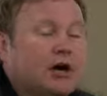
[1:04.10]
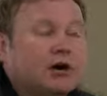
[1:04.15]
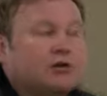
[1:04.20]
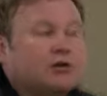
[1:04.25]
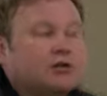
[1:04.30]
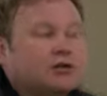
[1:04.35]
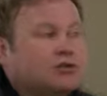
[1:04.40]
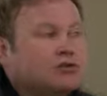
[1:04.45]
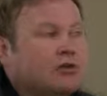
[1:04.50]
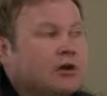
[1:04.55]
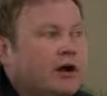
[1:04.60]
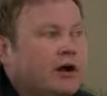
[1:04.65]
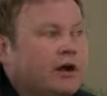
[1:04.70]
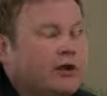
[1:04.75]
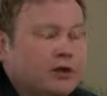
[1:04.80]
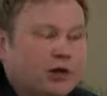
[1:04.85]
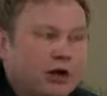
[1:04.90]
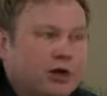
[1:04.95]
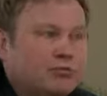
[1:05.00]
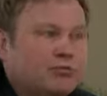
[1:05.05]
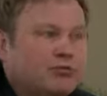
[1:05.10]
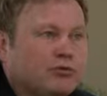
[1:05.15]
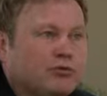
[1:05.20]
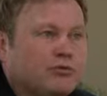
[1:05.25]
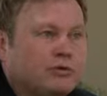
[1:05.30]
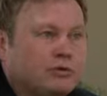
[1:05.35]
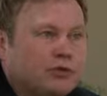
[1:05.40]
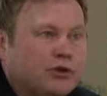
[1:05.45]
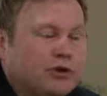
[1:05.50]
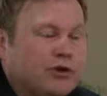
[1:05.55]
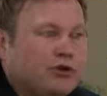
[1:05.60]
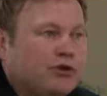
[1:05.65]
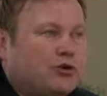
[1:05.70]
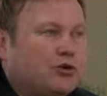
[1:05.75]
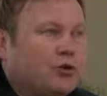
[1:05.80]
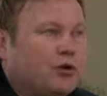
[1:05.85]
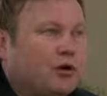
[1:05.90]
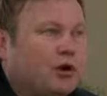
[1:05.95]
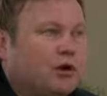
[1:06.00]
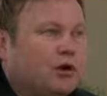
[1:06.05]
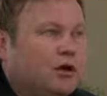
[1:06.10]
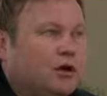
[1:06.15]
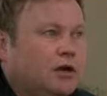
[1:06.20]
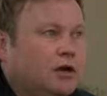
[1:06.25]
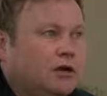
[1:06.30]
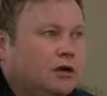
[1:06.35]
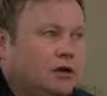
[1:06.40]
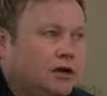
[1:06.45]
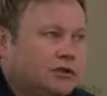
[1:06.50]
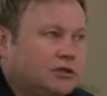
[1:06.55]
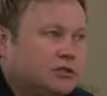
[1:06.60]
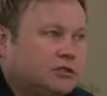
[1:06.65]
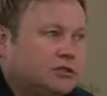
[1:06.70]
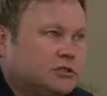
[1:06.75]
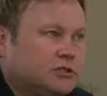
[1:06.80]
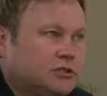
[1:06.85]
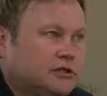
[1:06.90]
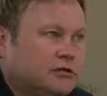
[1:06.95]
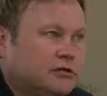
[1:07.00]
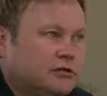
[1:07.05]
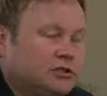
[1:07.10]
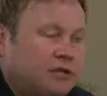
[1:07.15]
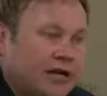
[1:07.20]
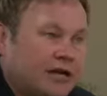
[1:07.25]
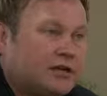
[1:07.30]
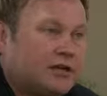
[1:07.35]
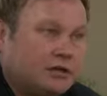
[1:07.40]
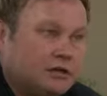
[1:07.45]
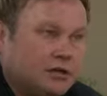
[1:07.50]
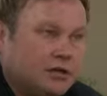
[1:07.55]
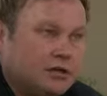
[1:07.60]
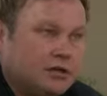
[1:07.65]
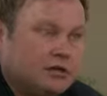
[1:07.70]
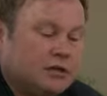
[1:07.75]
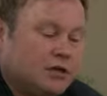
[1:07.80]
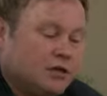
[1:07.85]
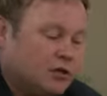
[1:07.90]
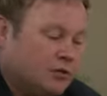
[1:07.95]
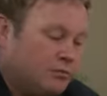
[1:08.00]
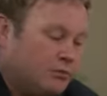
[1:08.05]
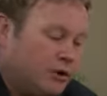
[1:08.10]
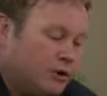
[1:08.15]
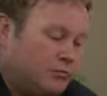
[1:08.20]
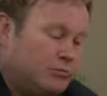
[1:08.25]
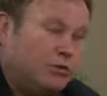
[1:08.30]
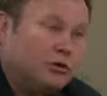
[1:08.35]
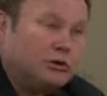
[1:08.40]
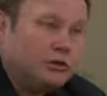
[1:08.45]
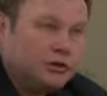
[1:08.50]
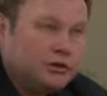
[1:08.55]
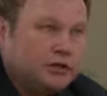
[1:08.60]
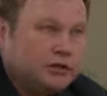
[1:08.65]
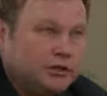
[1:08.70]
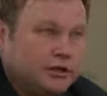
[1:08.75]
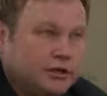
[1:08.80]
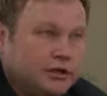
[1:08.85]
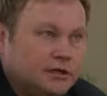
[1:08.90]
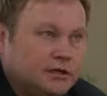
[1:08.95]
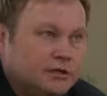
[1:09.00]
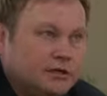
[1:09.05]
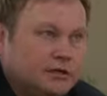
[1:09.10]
untried, unproven territory, not just technically, but politically,